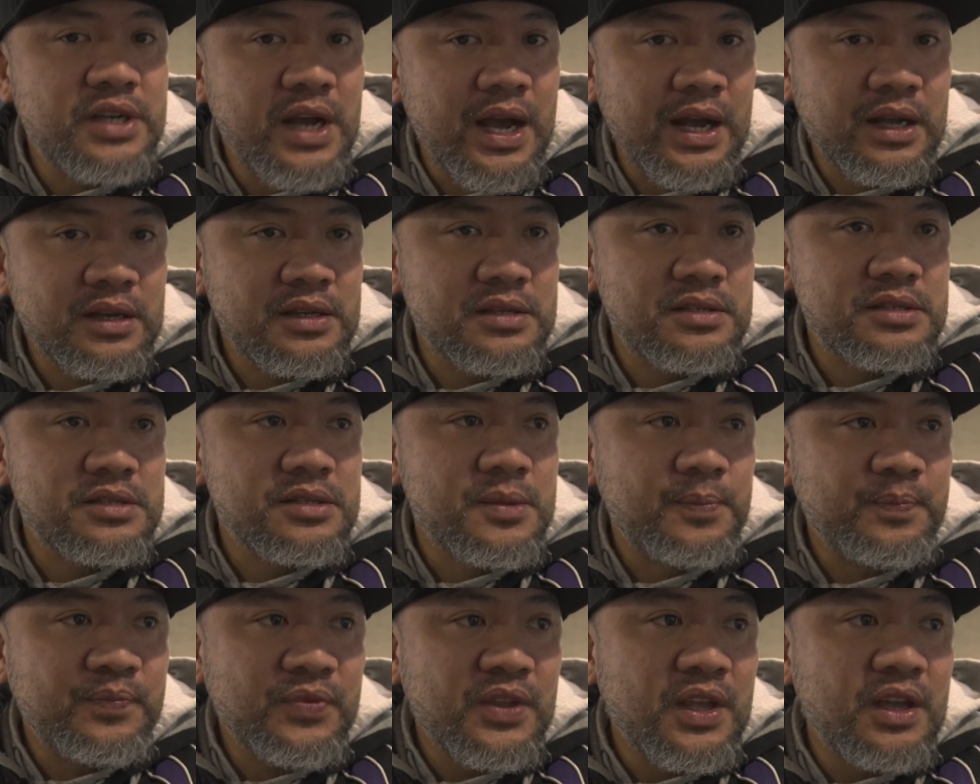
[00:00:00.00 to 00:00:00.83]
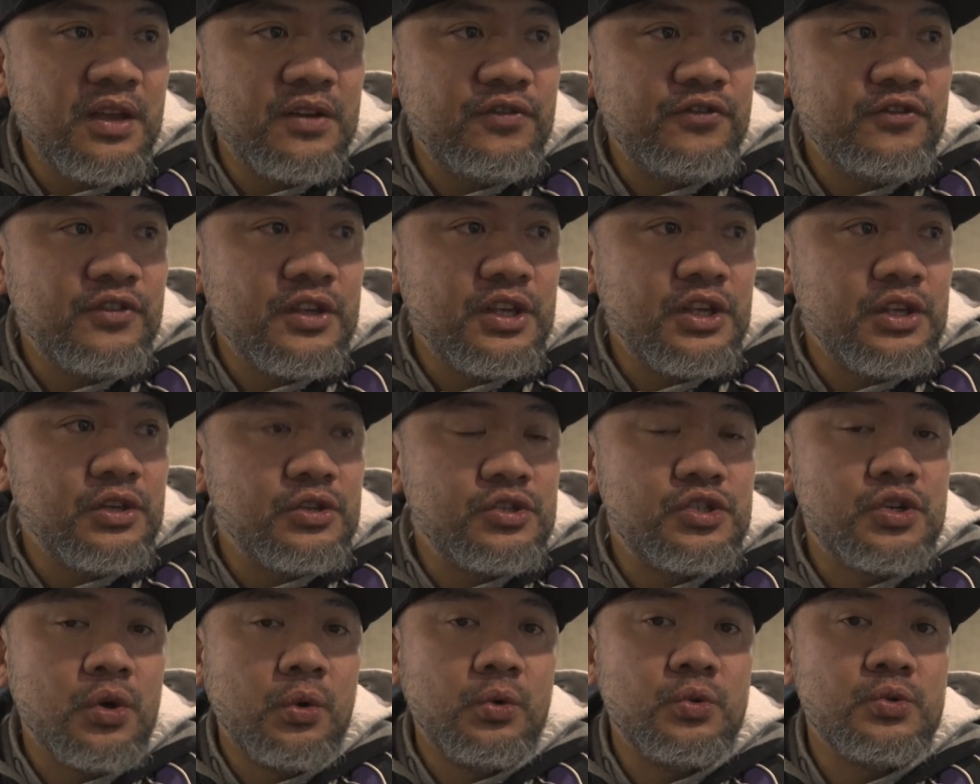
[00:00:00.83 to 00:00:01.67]
decks if you
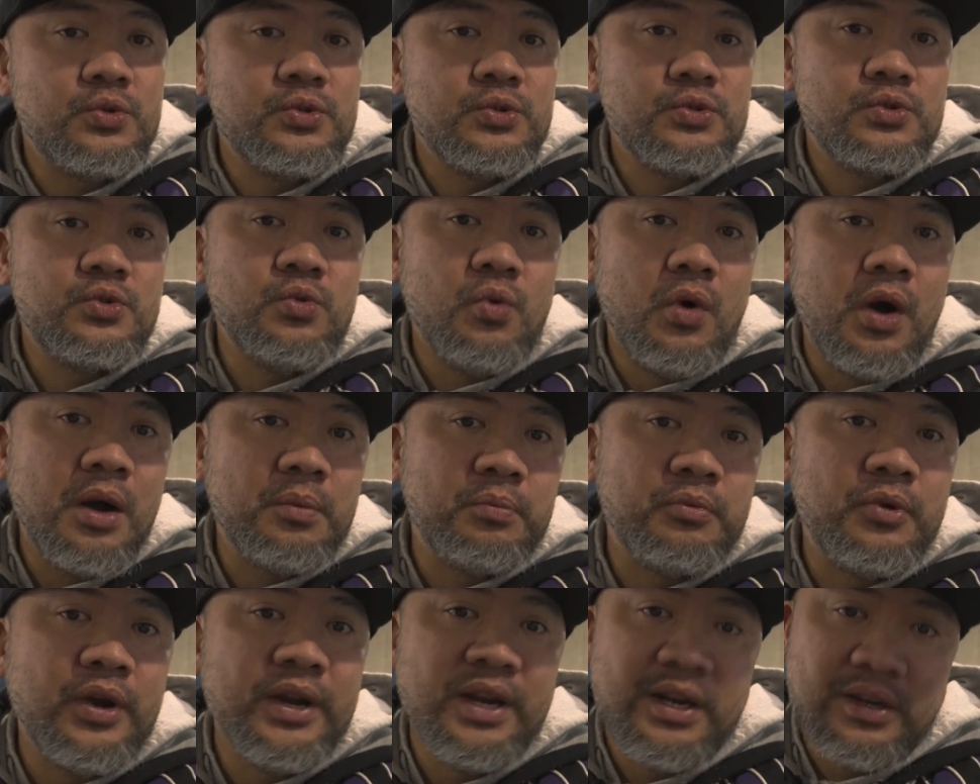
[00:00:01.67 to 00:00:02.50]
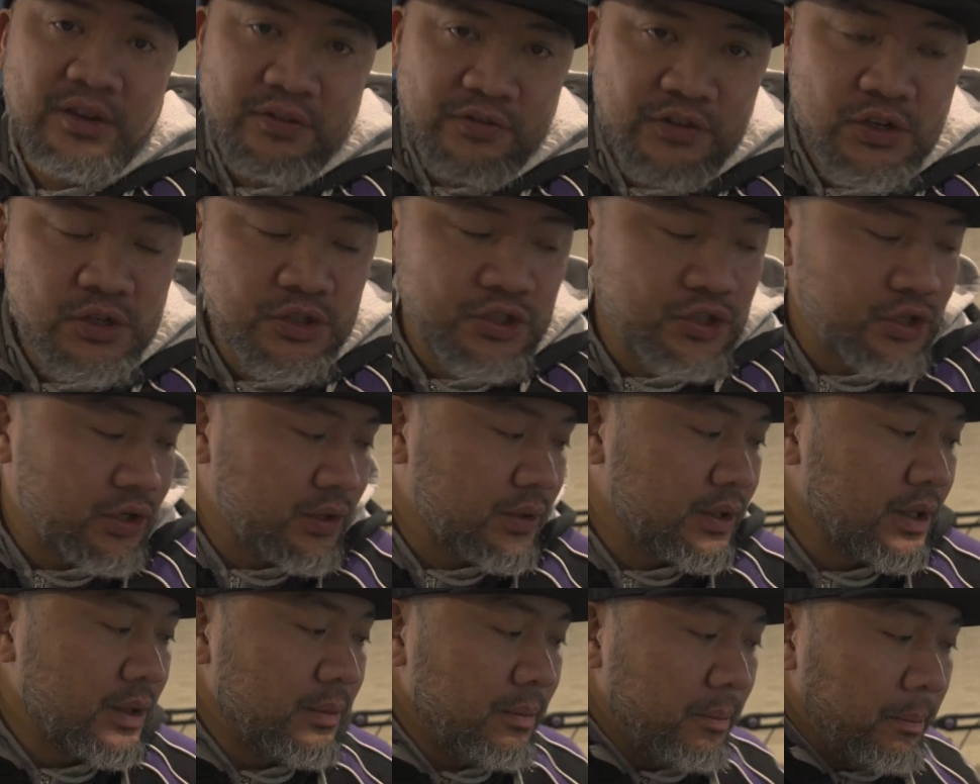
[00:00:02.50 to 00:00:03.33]
chose to upgrade in the future.
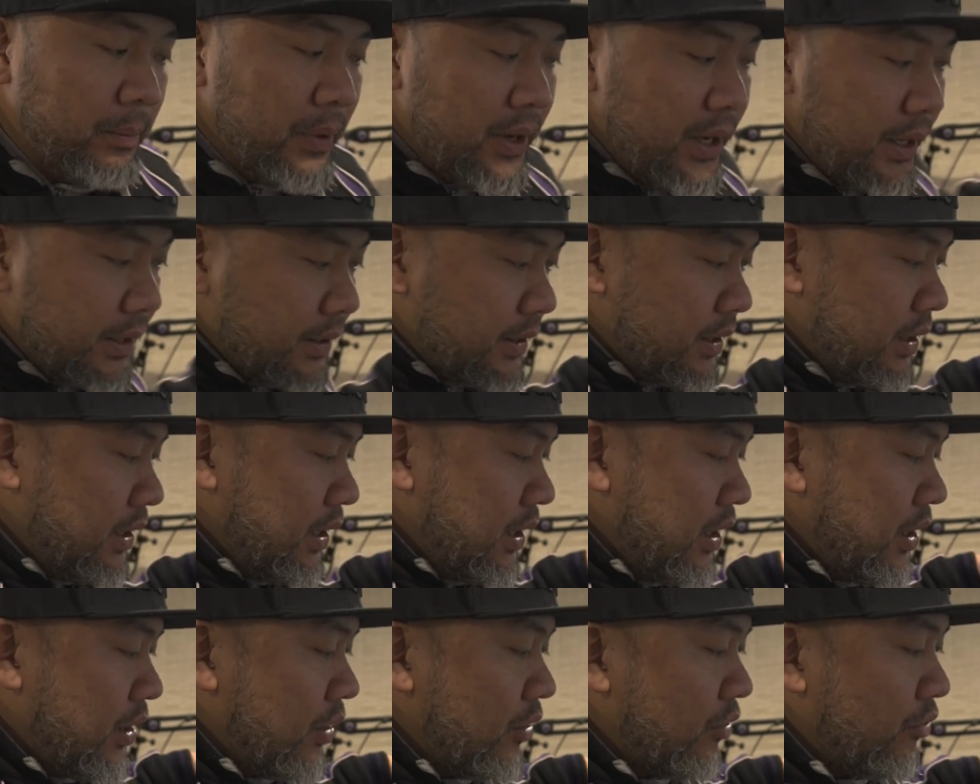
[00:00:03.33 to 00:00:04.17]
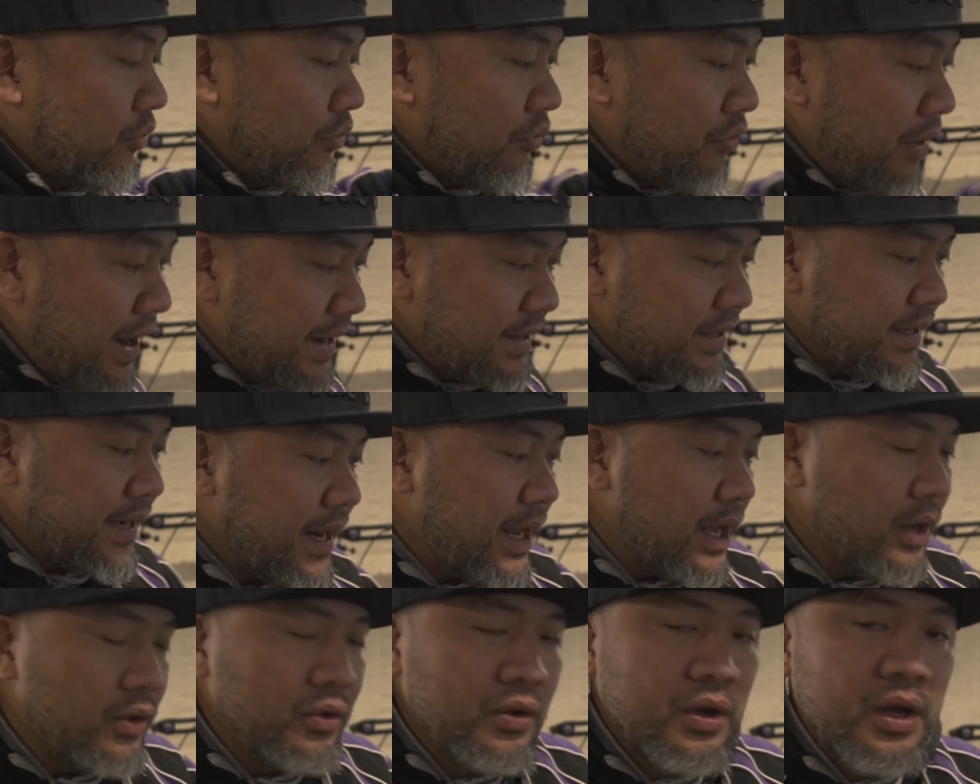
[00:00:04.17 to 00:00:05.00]
But right
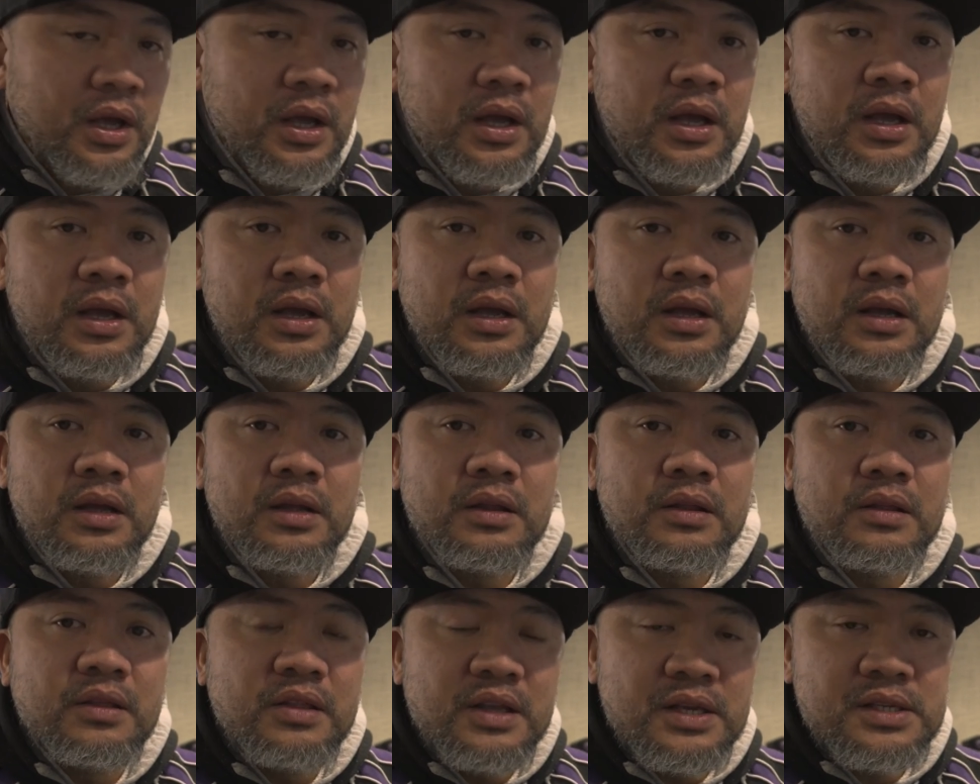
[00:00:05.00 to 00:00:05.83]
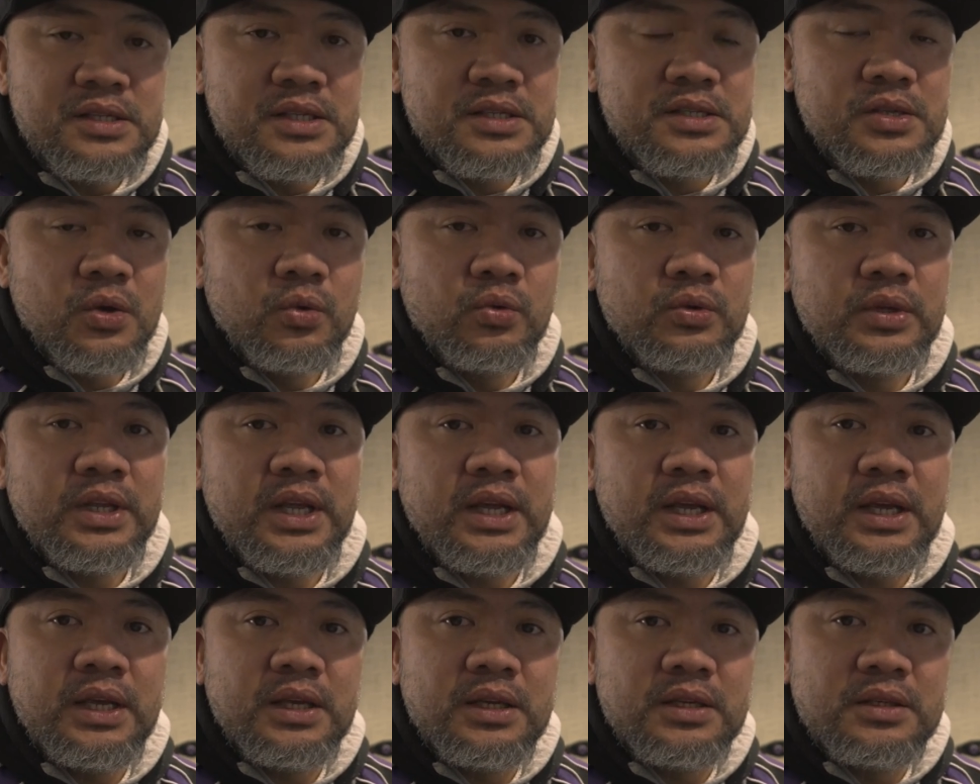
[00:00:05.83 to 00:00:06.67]
now, this is
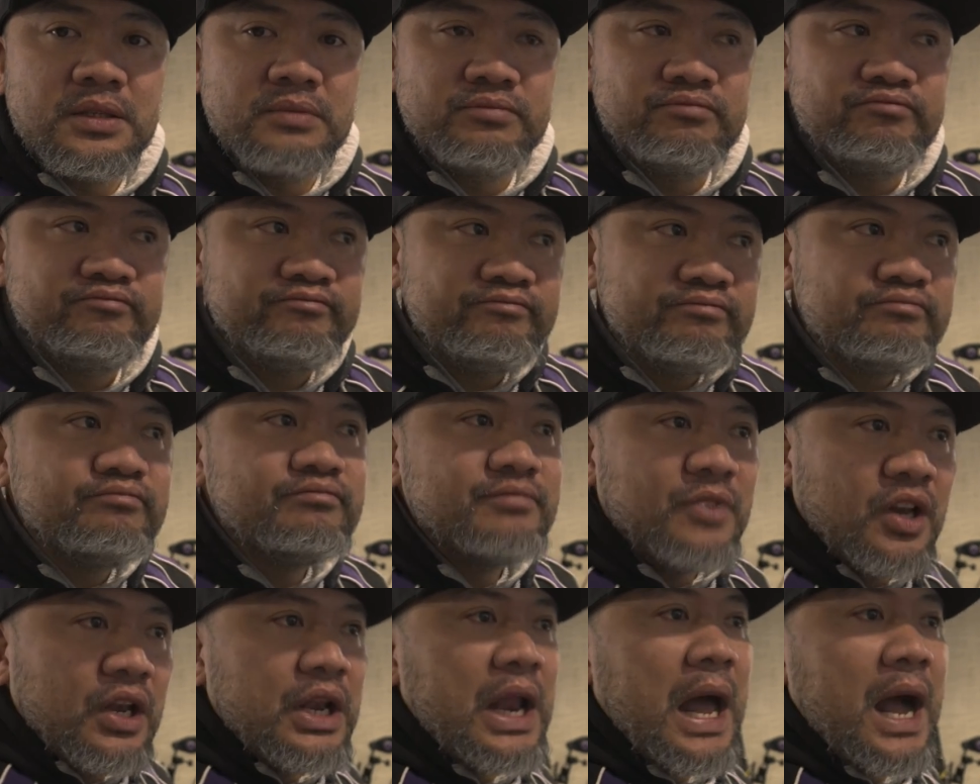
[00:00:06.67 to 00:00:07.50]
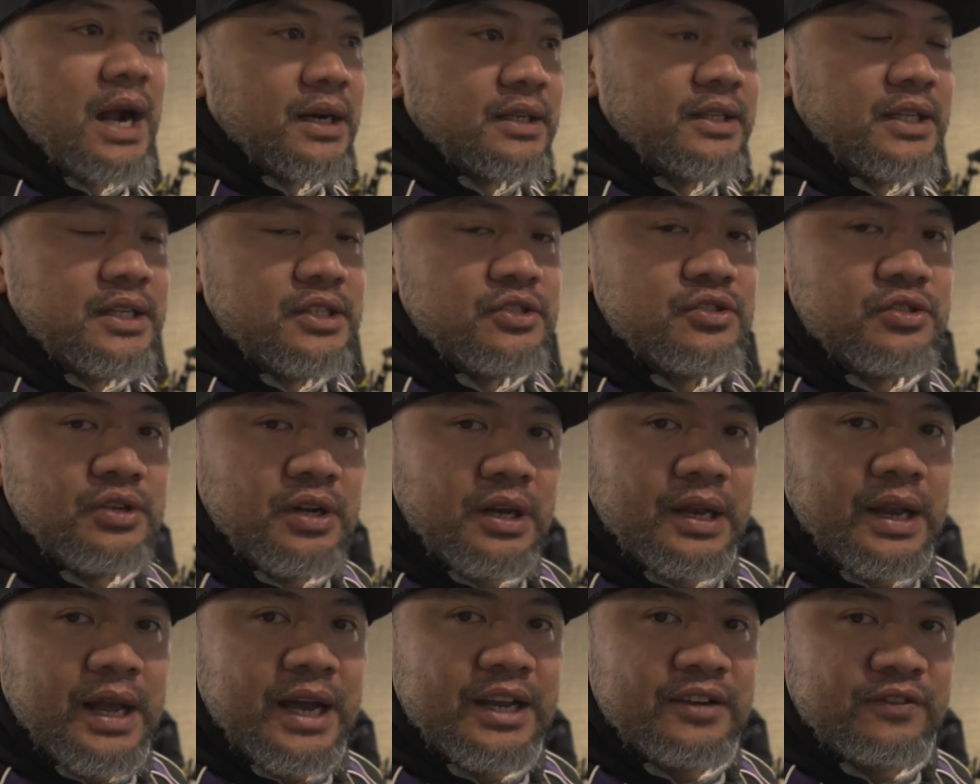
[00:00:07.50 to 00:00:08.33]
only locked into
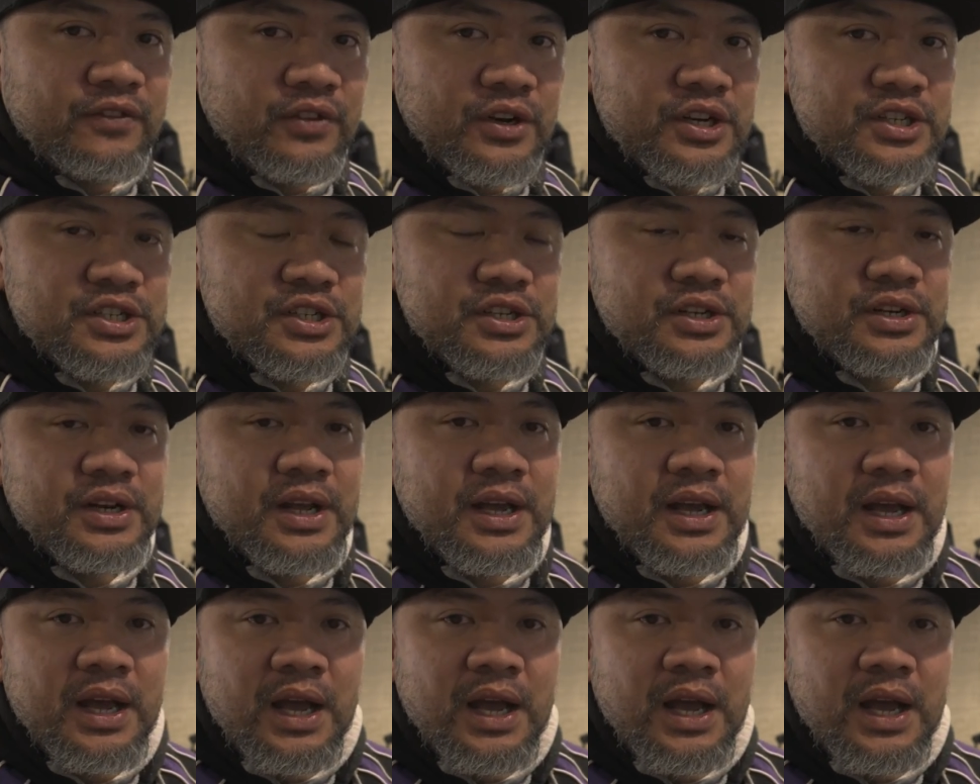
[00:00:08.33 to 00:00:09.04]
the light version.